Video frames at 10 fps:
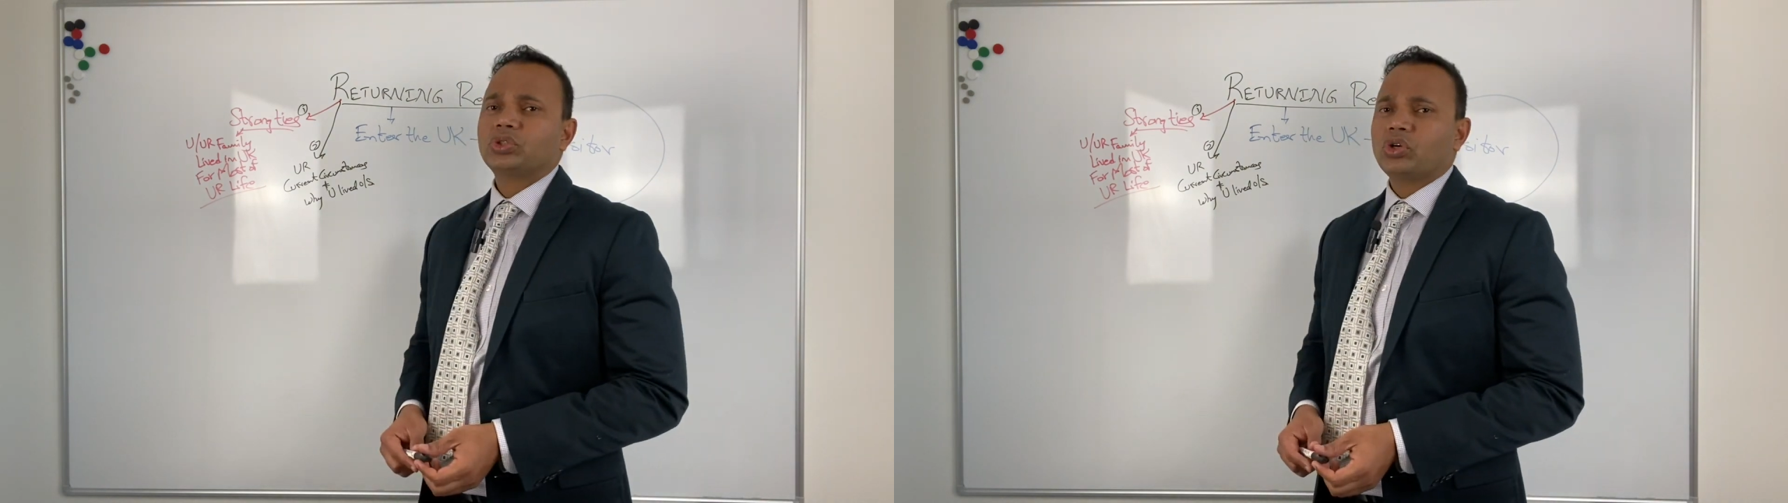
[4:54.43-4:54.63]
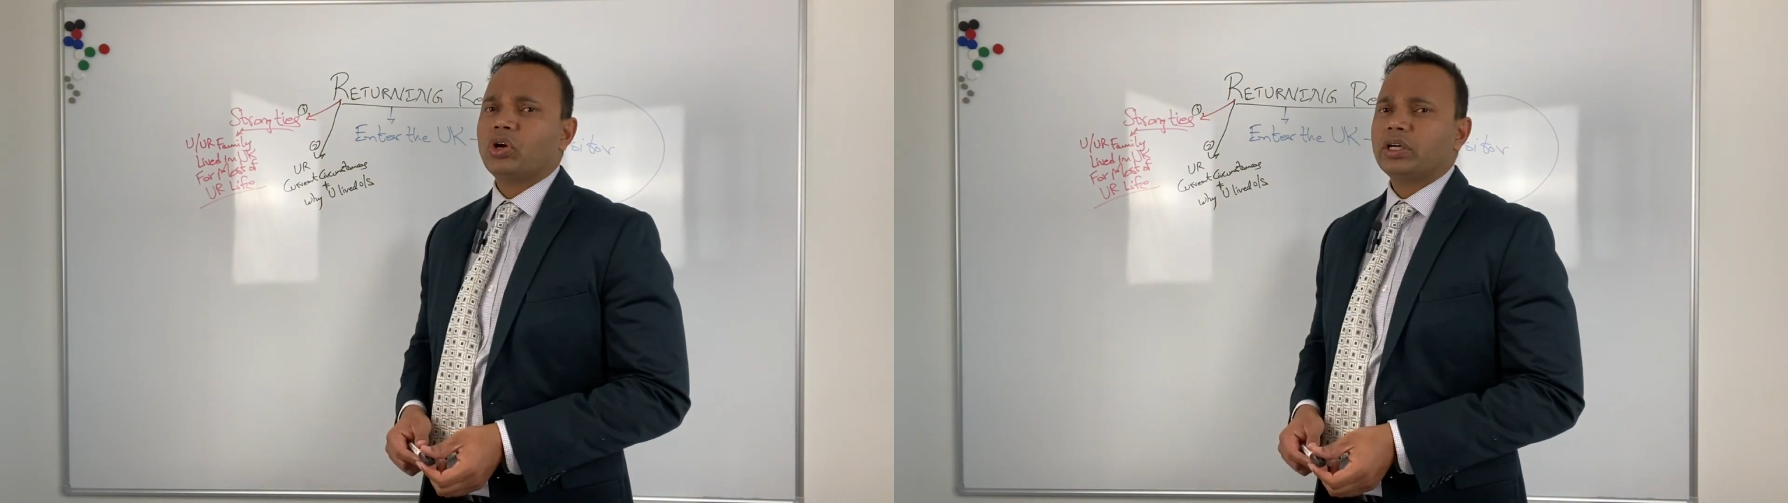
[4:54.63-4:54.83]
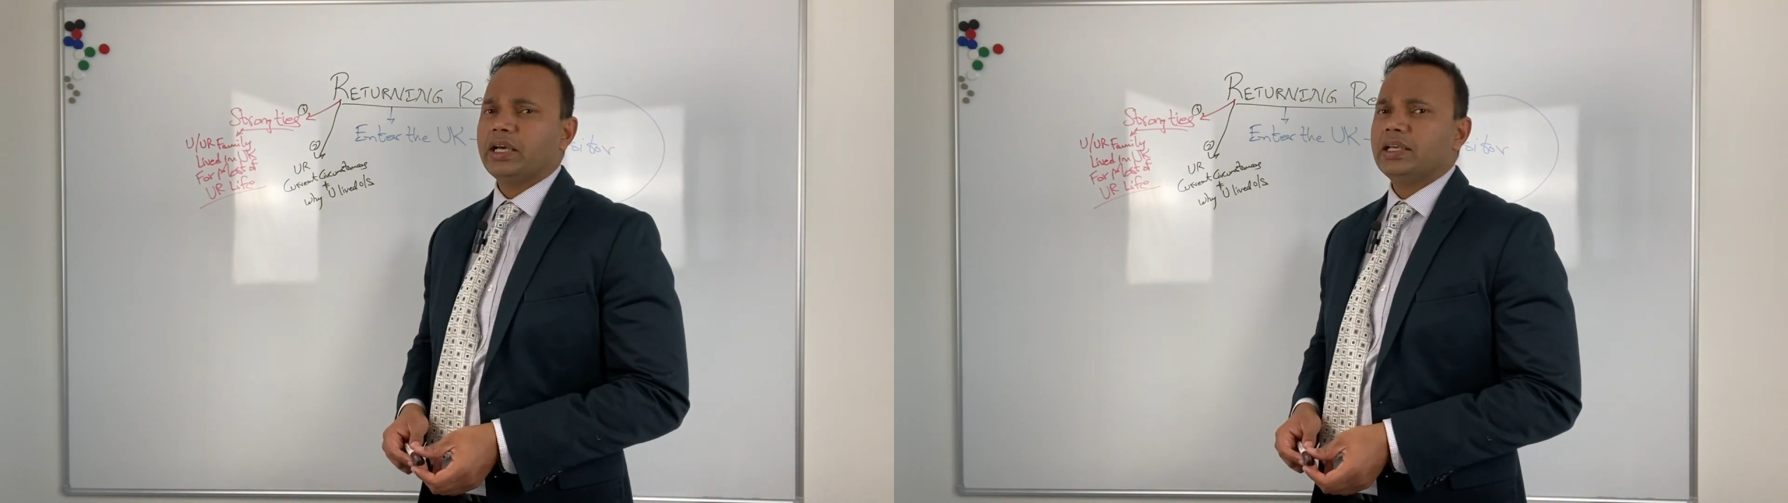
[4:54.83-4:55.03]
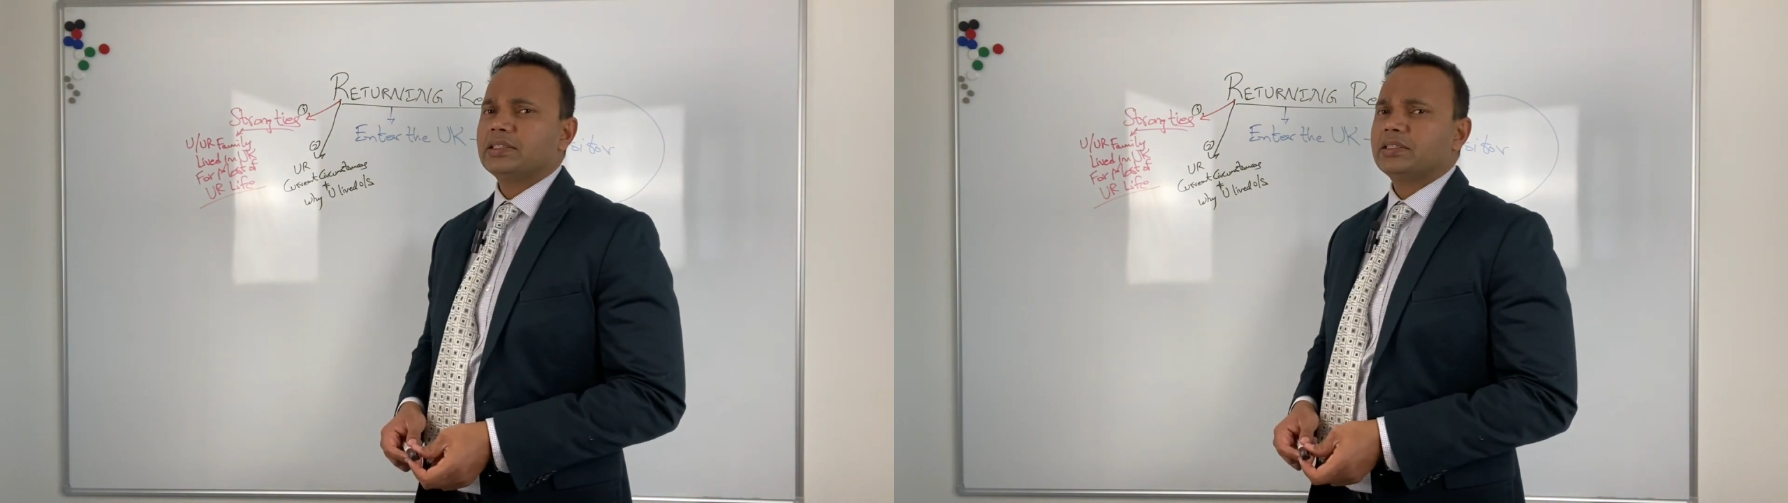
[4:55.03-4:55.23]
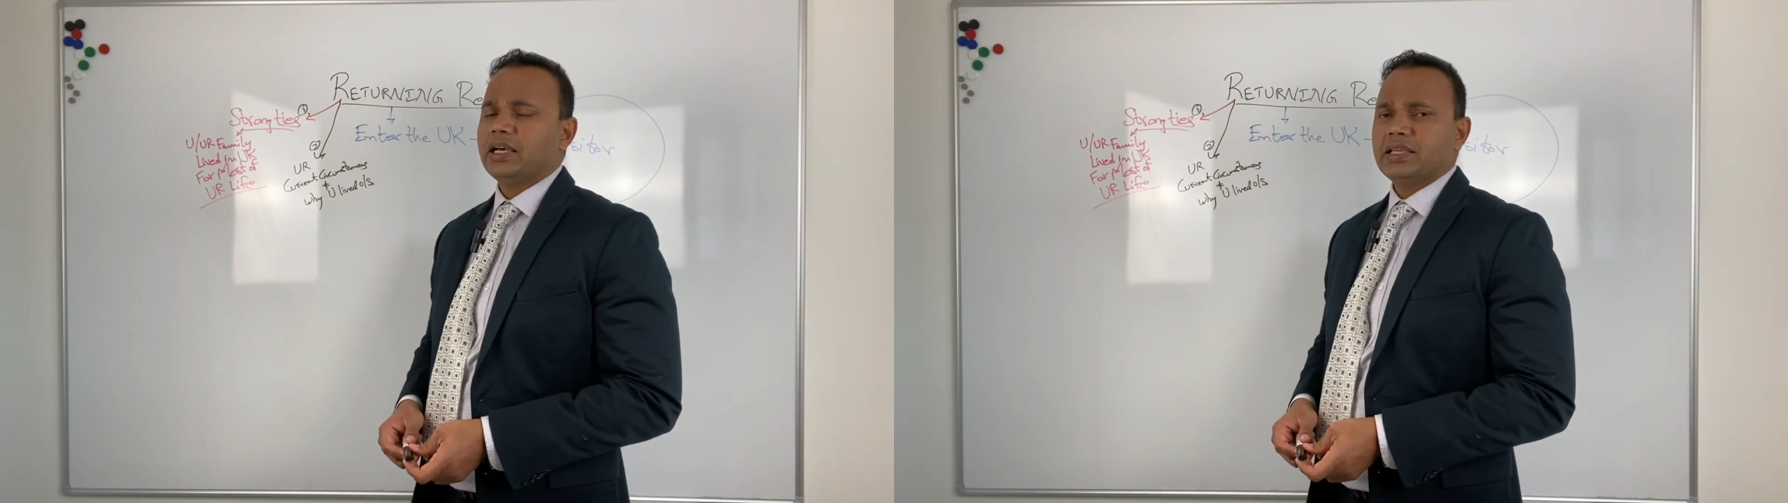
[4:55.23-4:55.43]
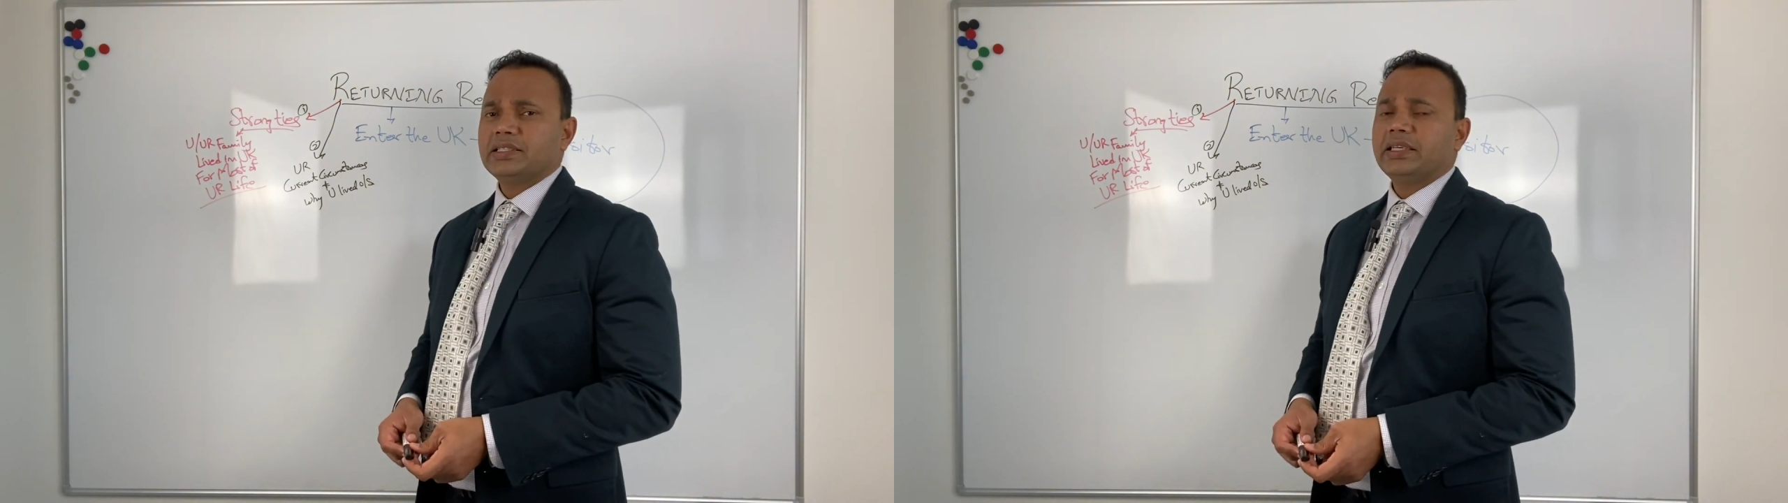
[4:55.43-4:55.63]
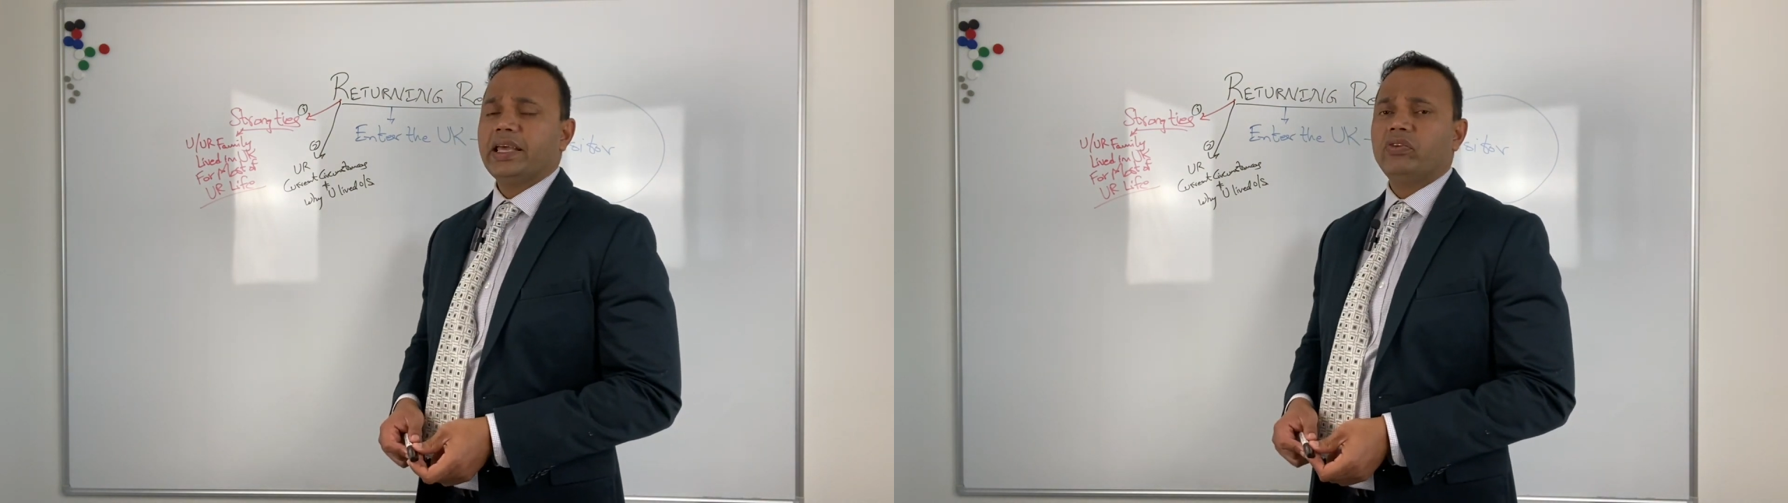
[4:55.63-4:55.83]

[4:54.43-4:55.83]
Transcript: strong ties in